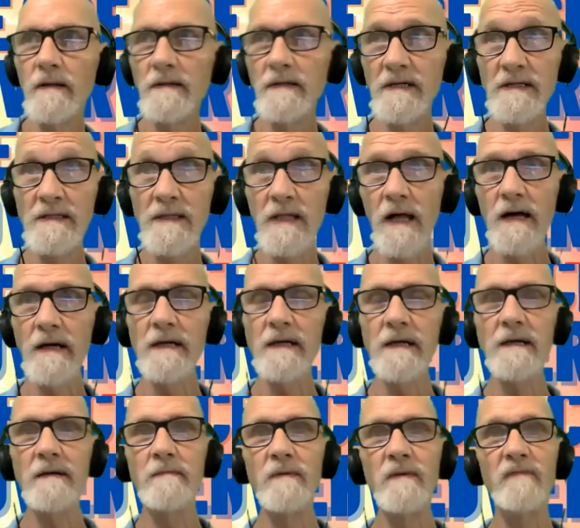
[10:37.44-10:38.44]
dislike
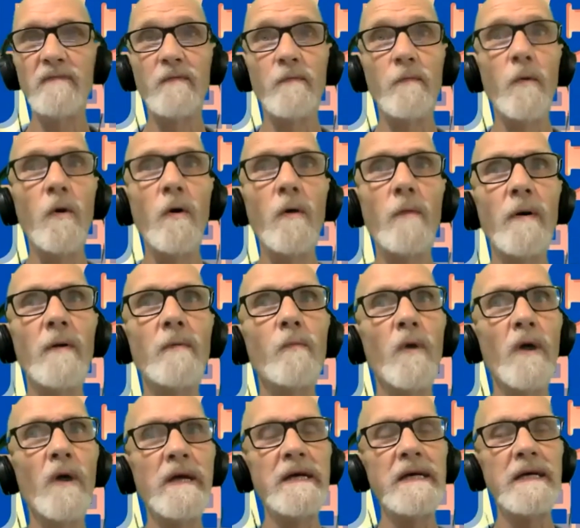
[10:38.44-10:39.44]
him even more. But
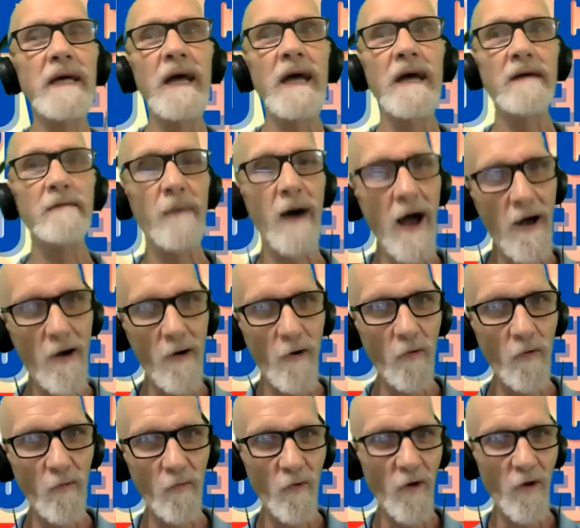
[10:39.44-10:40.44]
when he came
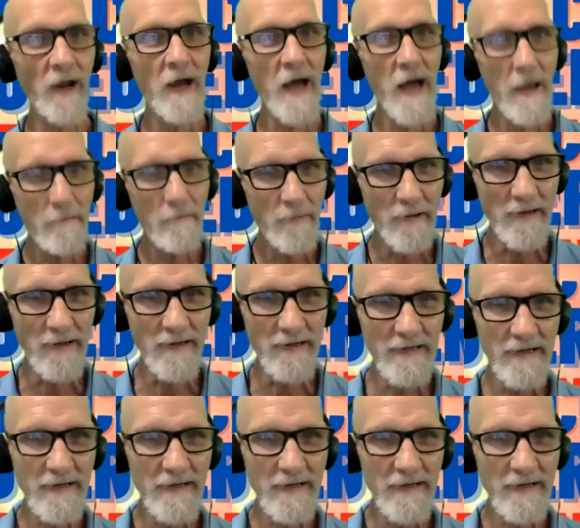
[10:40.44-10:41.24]
out, what happened?